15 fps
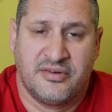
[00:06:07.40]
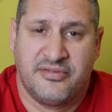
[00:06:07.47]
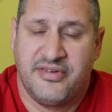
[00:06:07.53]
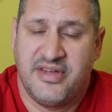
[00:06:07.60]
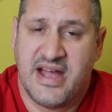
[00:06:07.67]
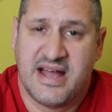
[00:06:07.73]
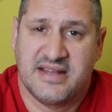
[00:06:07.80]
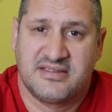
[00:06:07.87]

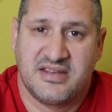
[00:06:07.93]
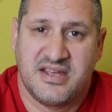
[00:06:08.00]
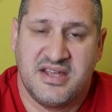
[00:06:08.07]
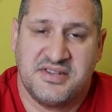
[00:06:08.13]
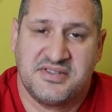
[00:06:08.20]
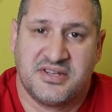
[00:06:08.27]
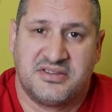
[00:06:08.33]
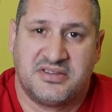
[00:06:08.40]
Fiat
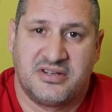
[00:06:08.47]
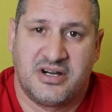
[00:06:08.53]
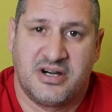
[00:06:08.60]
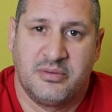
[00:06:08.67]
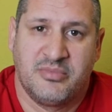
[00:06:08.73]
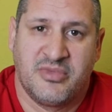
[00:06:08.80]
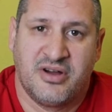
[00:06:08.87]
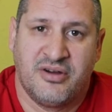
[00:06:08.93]
is a
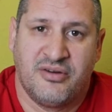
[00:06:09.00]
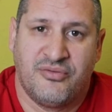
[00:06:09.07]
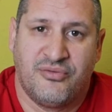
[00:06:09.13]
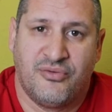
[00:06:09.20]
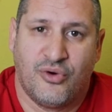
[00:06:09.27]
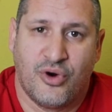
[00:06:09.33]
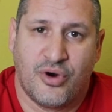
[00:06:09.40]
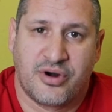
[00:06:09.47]
term
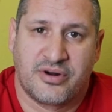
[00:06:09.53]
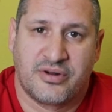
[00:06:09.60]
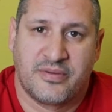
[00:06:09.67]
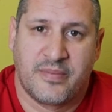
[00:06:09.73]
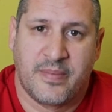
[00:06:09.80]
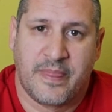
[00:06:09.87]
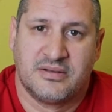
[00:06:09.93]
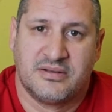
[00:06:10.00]
for
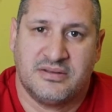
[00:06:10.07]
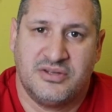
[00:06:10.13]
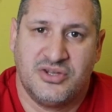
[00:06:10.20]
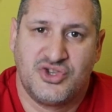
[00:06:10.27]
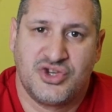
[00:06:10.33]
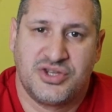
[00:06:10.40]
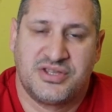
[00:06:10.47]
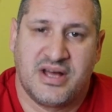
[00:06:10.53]

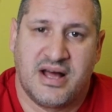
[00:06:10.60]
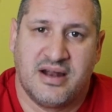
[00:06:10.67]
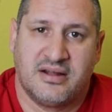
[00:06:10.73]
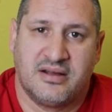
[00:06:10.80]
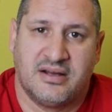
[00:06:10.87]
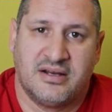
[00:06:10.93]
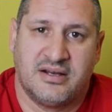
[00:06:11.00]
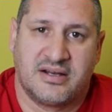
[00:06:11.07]

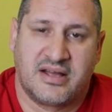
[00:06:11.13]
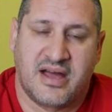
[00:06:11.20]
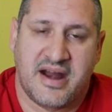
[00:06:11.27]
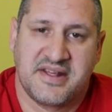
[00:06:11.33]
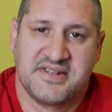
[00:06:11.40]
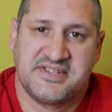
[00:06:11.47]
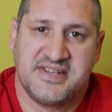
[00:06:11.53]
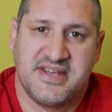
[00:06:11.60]
digital
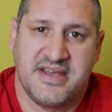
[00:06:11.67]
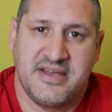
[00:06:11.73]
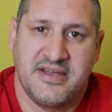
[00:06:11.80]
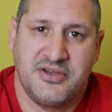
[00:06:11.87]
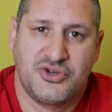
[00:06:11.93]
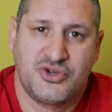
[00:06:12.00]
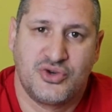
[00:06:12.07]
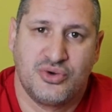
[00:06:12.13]

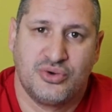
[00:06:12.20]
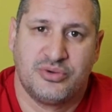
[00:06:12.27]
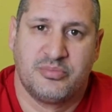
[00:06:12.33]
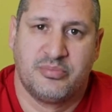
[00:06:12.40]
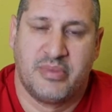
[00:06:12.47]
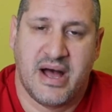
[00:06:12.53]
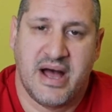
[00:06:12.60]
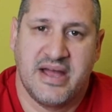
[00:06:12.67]
currency
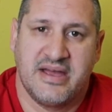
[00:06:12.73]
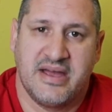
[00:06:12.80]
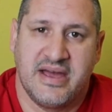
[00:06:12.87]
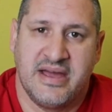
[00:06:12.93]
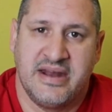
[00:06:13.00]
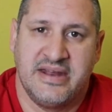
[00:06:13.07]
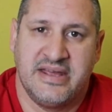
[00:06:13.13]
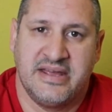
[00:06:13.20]
issued by
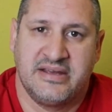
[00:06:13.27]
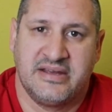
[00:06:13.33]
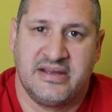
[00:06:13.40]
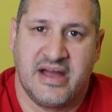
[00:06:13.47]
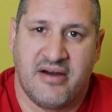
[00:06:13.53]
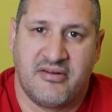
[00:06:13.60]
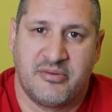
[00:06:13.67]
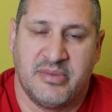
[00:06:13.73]
any
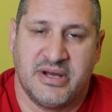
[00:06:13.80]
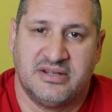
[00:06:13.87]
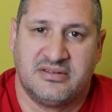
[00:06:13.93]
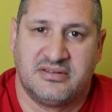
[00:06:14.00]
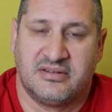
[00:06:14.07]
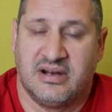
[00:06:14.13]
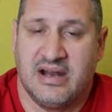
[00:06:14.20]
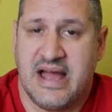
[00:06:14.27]

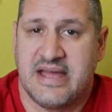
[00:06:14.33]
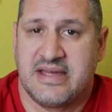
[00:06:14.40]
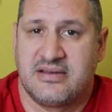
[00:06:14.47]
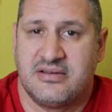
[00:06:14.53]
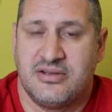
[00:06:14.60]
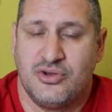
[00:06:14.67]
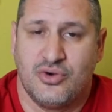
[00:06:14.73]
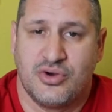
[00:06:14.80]
government, like
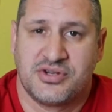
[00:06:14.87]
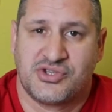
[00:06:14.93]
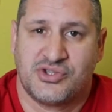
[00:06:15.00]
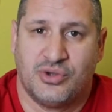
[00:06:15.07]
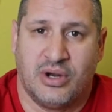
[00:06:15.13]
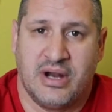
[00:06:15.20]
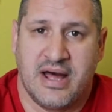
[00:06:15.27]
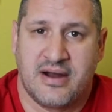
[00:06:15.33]
US
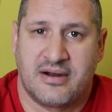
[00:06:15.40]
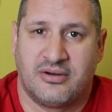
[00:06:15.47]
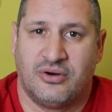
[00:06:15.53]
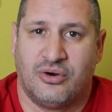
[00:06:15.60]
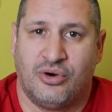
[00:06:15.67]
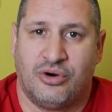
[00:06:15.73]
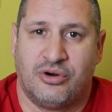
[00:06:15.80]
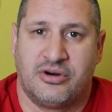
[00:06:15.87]
dollar
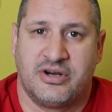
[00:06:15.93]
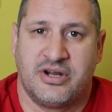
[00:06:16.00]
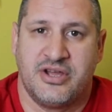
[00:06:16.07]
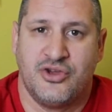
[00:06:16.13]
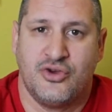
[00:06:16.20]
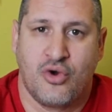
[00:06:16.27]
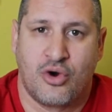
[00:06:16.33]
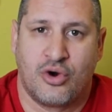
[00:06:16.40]
or
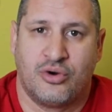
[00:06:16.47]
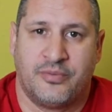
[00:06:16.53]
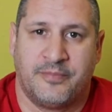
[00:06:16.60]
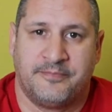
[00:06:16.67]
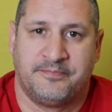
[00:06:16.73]
euro.